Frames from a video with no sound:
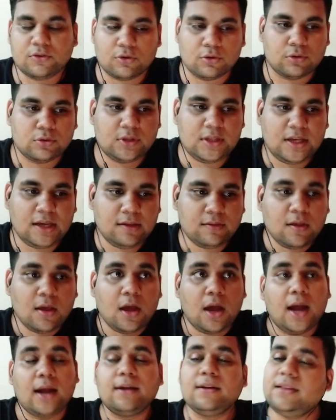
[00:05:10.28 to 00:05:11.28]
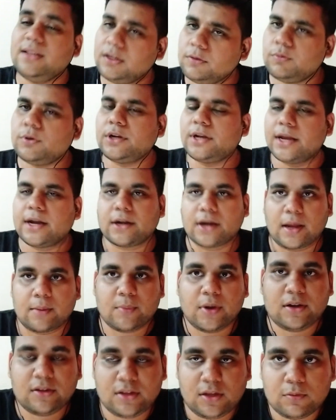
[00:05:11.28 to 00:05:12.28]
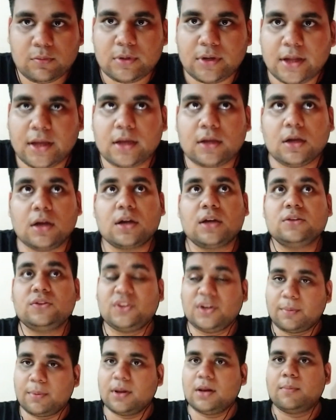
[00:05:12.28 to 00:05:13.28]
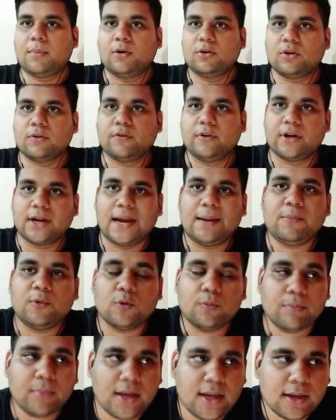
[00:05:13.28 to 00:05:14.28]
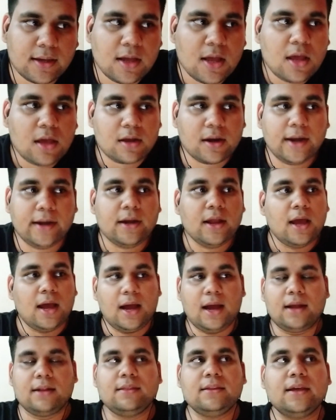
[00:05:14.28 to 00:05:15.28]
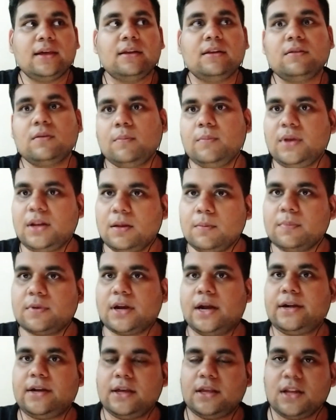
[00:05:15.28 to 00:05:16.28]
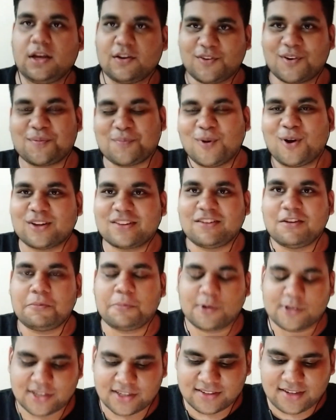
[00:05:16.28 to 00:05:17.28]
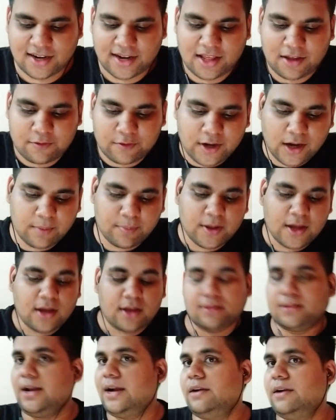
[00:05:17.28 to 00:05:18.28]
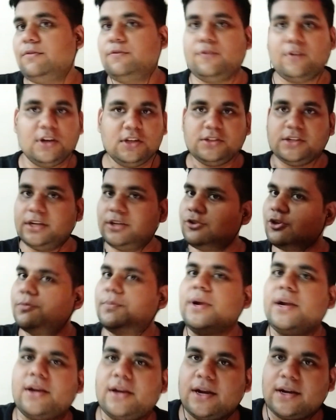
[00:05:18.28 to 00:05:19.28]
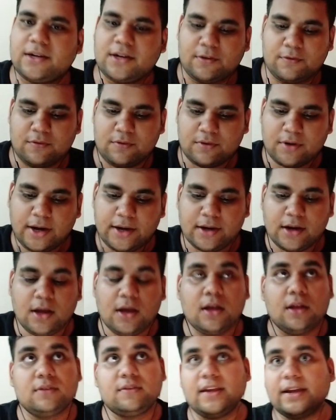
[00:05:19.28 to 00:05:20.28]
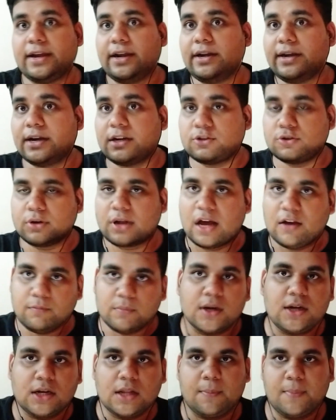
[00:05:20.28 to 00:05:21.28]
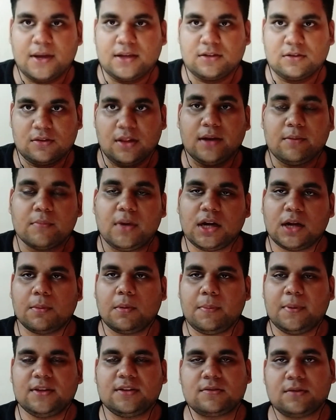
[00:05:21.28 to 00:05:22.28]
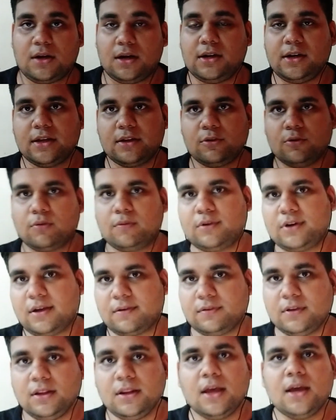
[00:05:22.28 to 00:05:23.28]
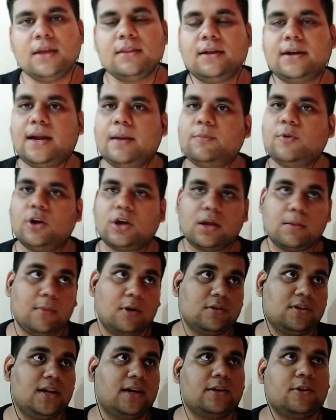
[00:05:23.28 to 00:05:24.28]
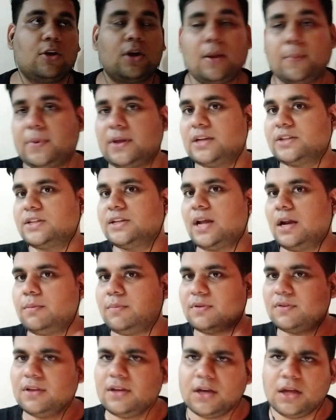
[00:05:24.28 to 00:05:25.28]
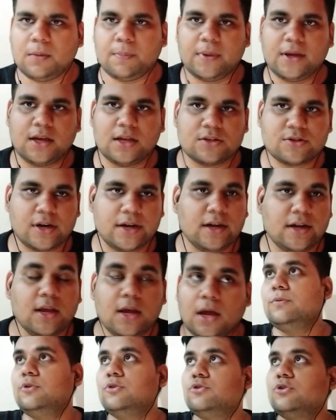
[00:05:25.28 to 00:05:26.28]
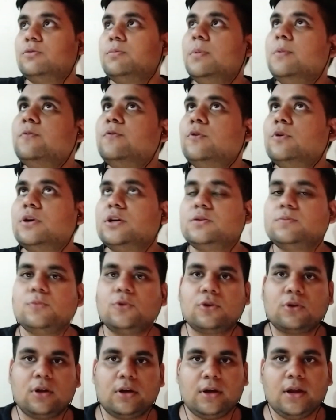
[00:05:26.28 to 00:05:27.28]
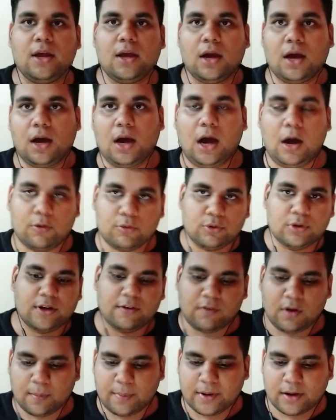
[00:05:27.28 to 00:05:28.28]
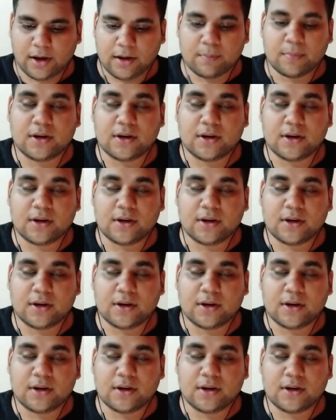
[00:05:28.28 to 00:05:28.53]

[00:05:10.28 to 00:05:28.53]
So these would take time, right? These would take a considerable amount of your time to make, right? And there's a minimum criteria for boss level projects that I've kept, that first, it should be interactive, right? Second, it should have multi-pages, like multiple pages. Earlier you would have seen that I'm talking about that your application can be single page, right? You should be focused more on how to develop it, right?